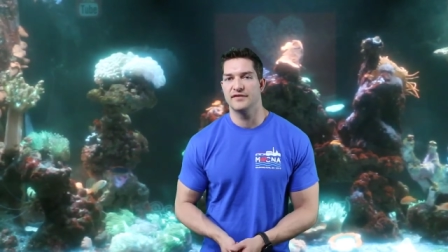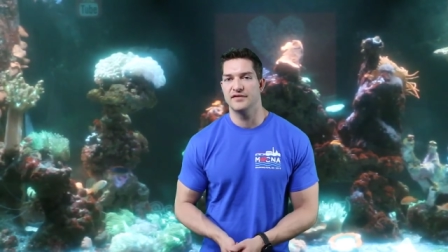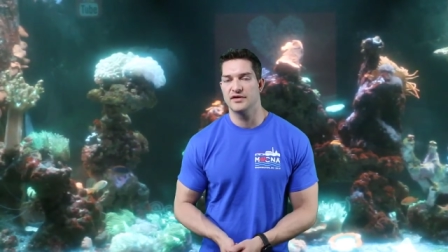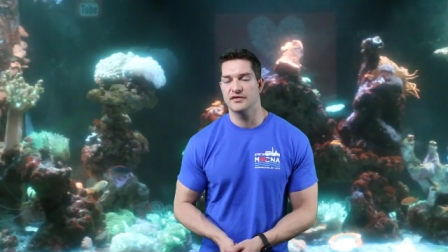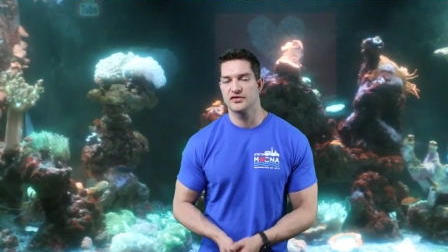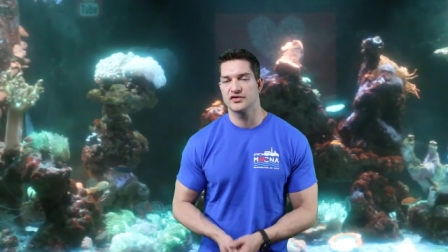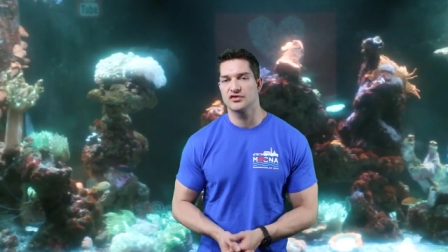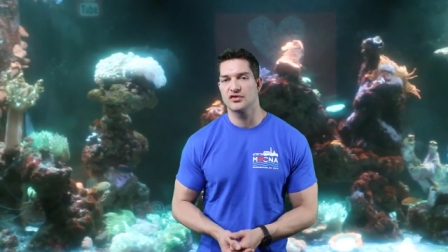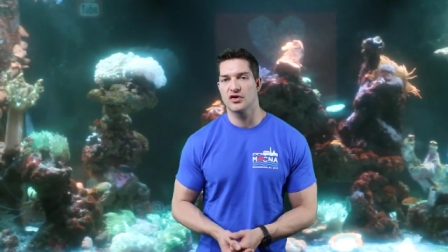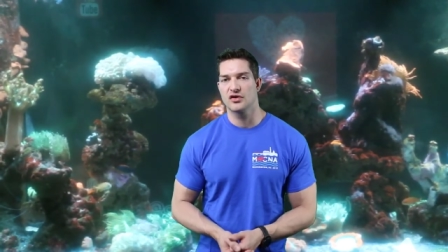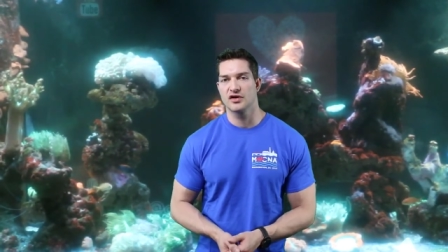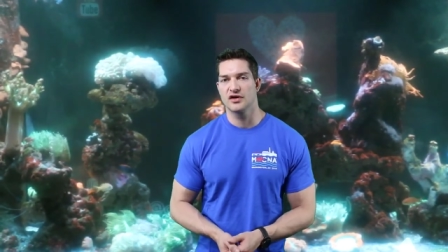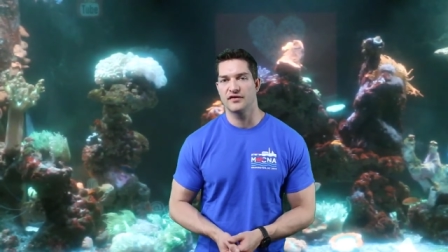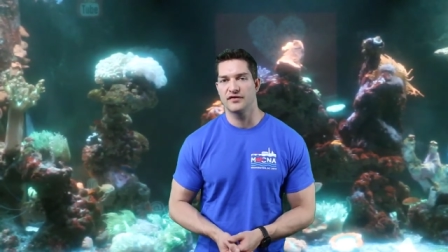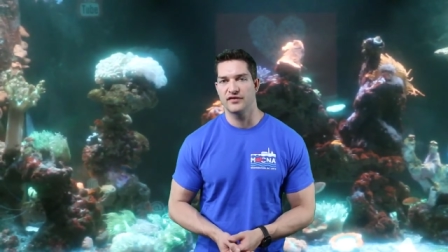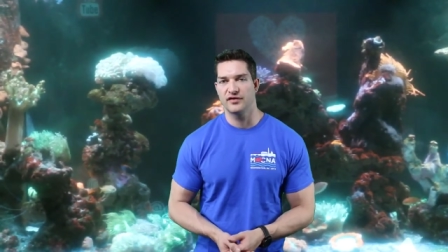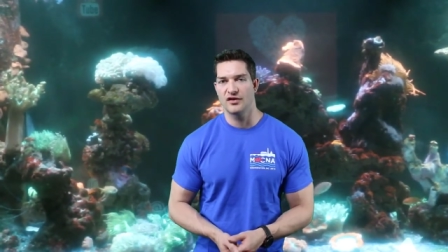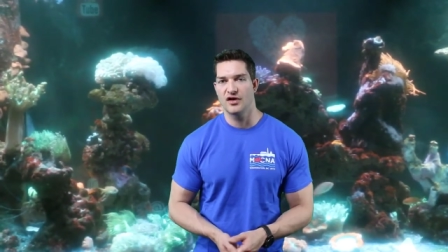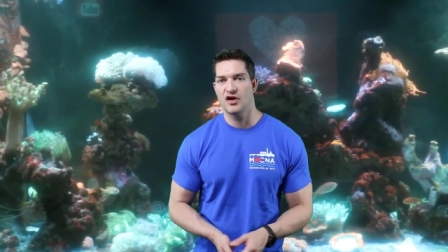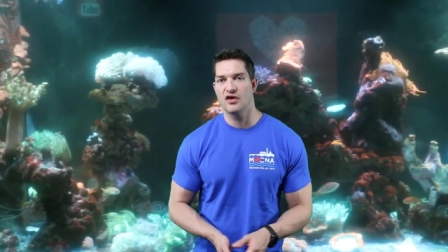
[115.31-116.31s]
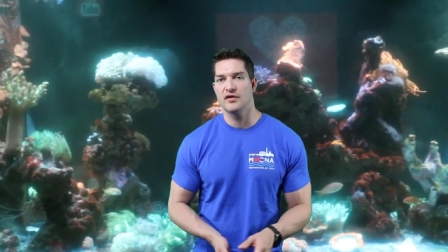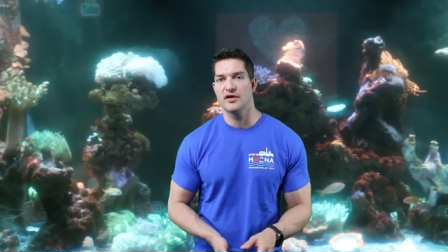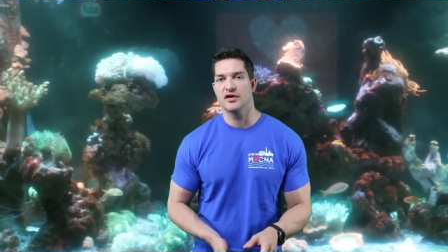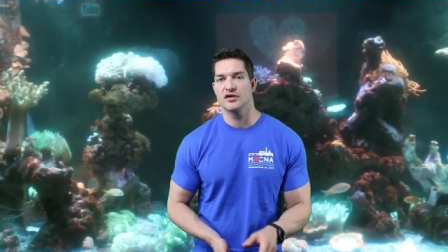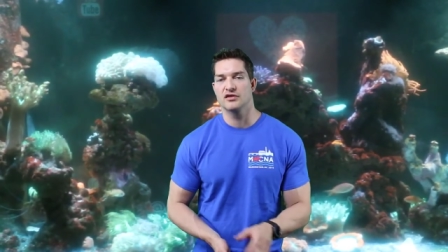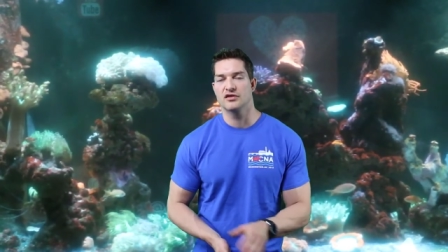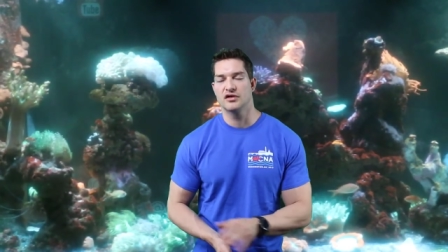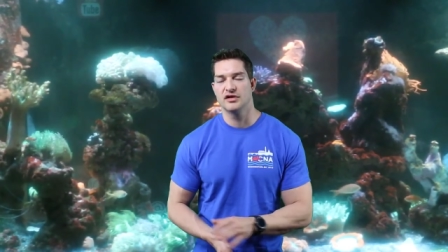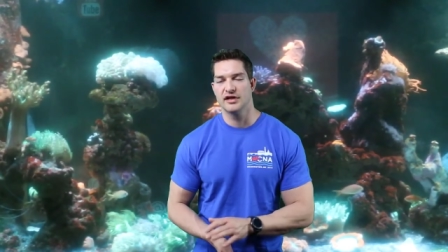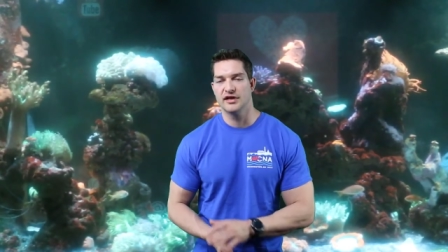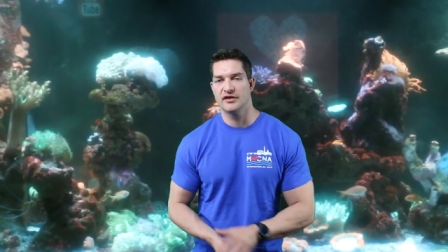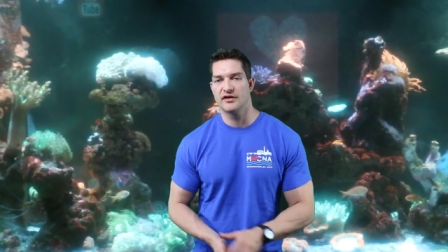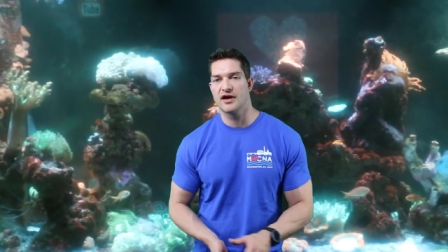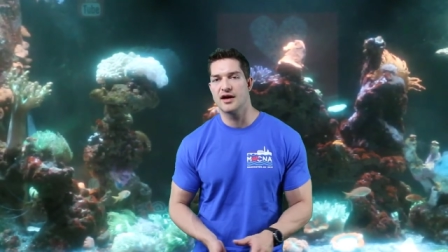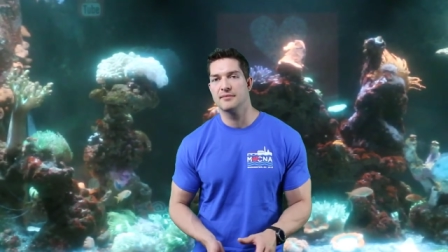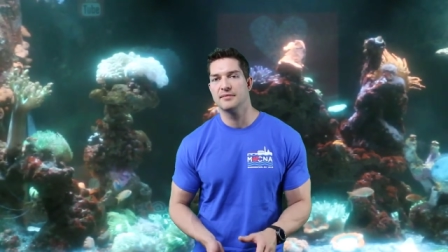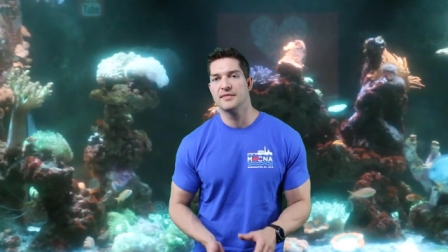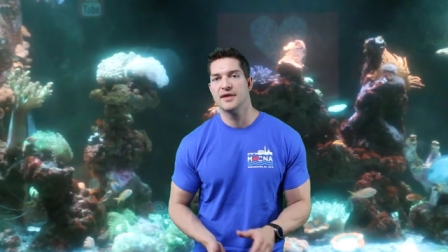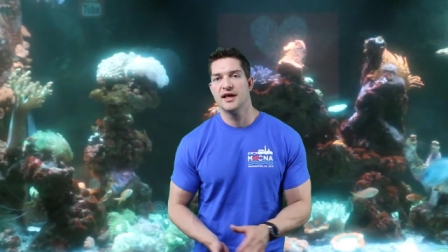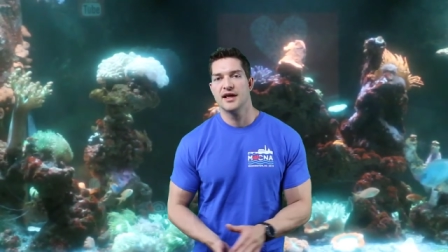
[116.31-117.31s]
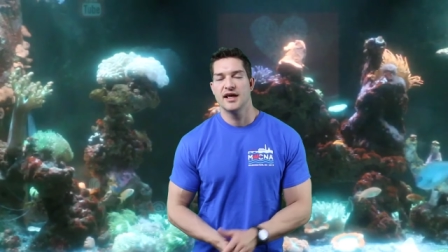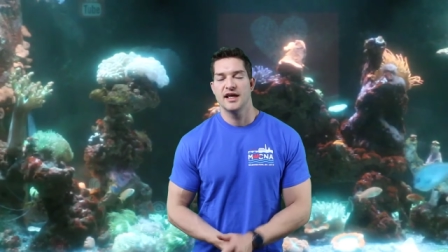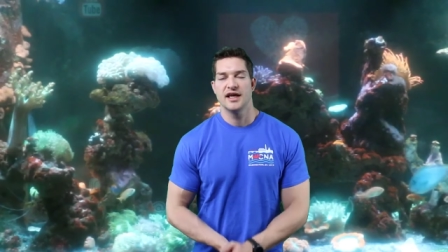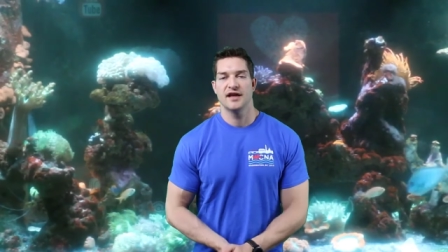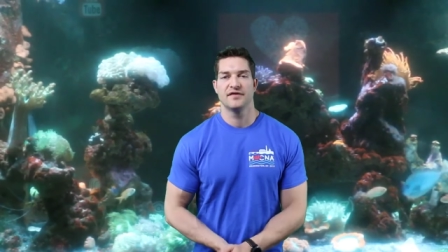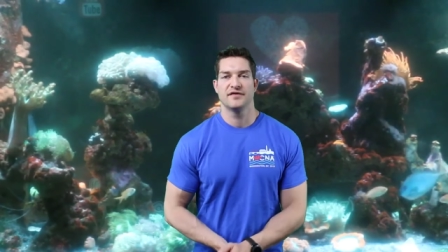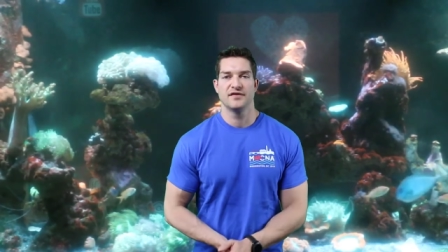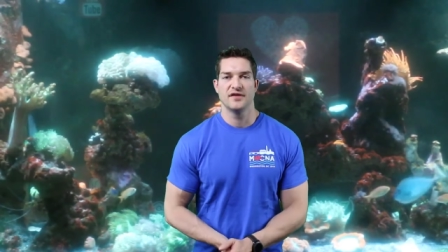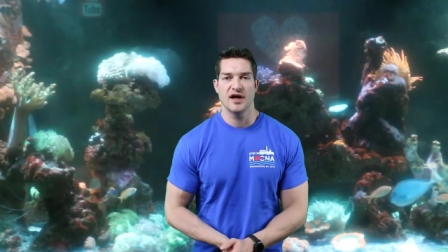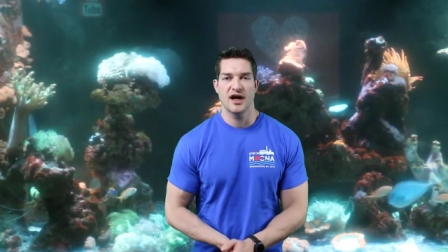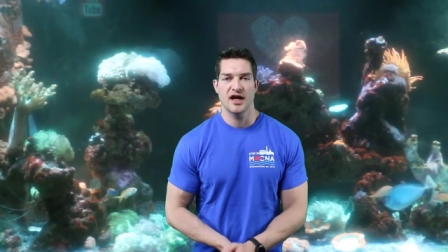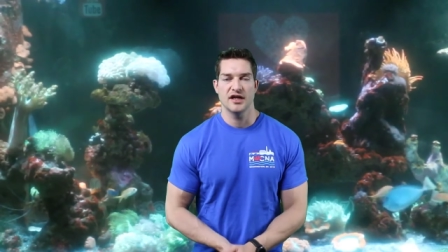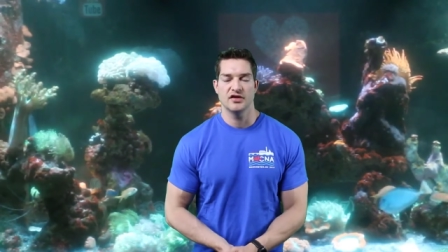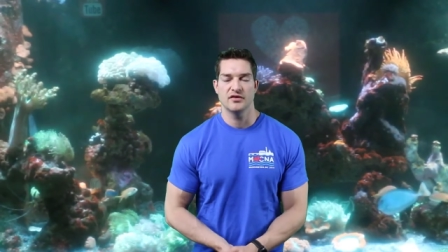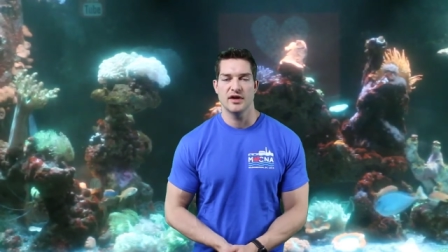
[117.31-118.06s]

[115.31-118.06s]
If you have strong enough flow, it'll clear up if not,